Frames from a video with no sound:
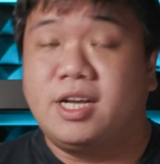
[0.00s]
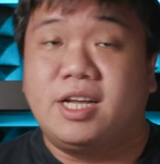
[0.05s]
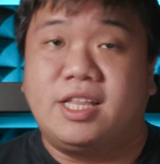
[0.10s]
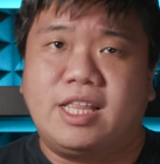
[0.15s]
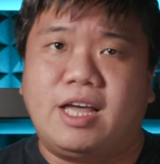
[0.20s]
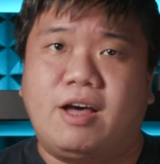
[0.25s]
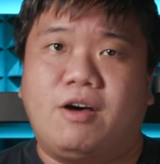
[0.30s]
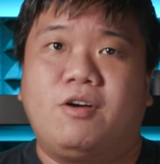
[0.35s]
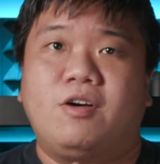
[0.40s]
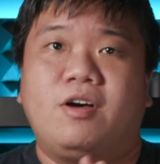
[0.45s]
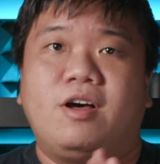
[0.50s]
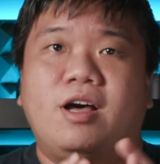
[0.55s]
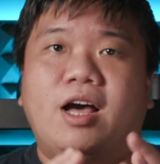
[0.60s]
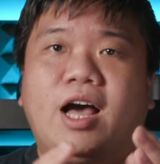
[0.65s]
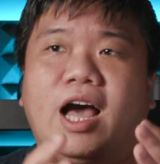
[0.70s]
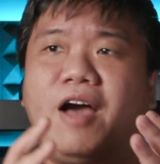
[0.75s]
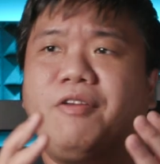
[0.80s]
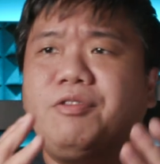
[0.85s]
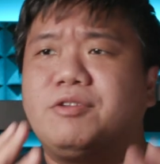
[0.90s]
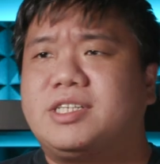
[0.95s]
Now,
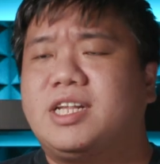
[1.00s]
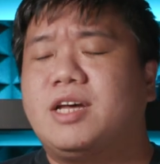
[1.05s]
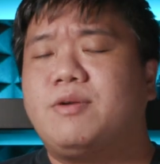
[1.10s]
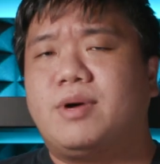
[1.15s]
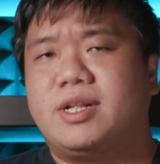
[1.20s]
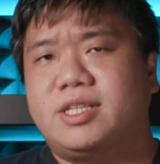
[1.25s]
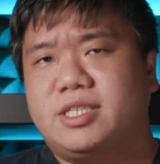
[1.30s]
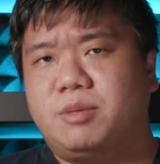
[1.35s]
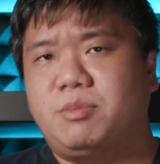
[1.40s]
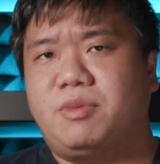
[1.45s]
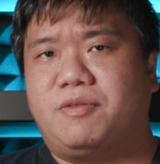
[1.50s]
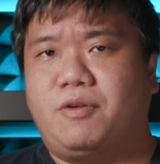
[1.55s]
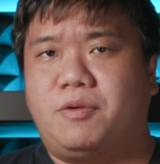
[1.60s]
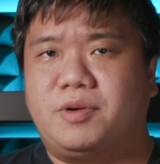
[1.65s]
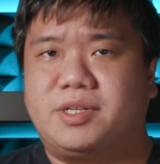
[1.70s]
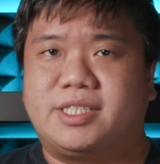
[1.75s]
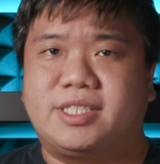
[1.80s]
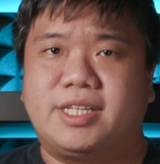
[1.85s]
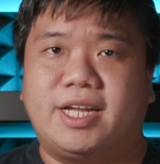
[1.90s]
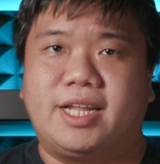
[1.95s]
I have to say one thing before
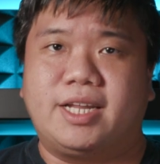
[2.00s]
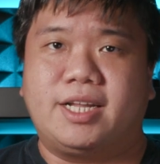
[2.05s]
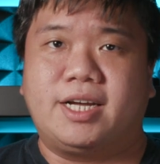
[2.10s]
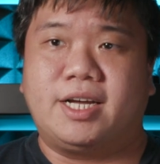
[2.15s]
we start.